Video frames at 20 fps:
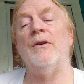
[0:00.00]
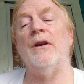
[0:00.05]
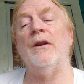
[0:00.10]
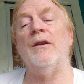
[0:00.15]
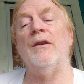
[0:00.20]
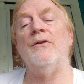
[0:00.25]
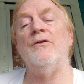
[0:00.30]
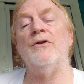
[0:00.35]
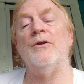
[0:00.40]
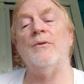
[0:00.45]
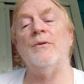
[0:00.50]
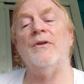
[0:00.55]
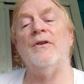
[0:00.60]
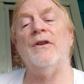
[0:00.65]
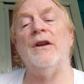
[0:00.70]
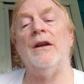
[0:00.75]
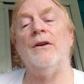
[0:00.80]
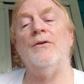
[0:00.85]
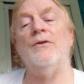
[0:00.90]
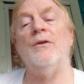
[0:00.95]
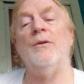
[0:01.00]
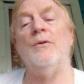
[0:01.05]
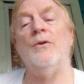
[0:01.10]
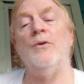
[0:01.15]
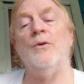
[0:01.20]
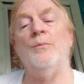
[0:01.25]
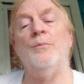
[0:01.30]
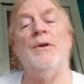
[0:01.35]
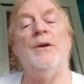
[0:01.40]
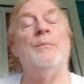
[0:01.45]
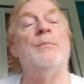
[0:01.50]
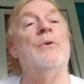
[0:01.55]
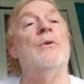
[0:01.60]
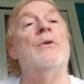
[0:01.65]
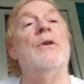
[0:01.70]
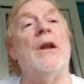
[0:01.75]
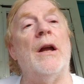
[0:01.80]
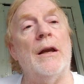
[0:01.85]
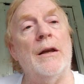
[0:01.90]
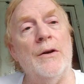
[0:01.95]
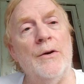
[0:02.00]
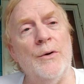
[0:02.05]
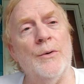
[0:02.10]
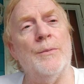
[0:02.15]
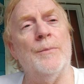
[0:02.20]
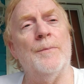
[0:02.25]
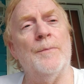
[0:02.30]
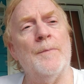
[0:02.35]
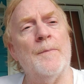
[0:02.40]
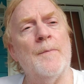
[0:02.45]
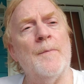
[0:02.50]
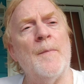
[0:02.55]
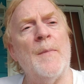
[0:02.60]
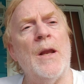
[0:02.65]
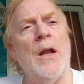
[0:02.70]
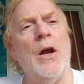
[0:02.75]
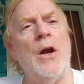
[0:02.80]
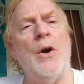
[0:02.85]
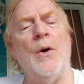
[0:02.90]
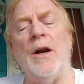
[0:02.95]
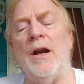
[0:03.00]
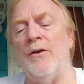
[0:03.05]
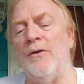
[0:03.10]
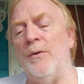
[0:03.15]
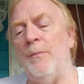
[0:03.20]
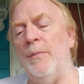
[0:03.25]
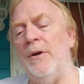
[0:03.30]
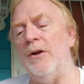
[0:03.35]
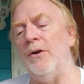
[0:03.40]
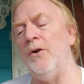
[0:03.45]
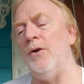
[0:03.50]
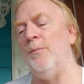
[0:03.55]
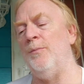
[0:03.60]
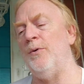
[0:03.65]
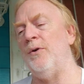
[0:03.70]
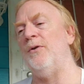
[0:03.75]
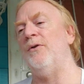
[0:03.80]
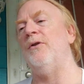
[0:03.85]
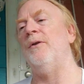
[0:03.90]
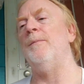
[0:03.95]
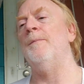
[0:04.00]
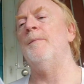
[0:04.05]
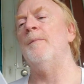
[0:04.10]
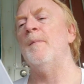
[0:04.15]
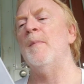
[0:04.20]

and children thanks to good people like you. All right, so be a good person.